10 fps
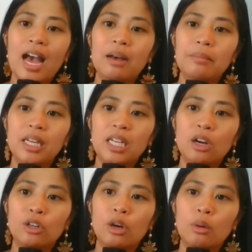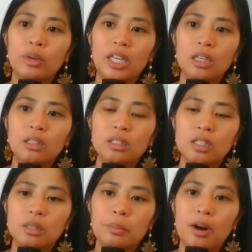How many are going
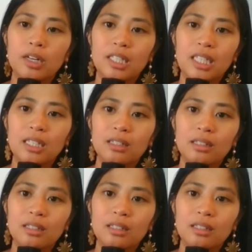to the party?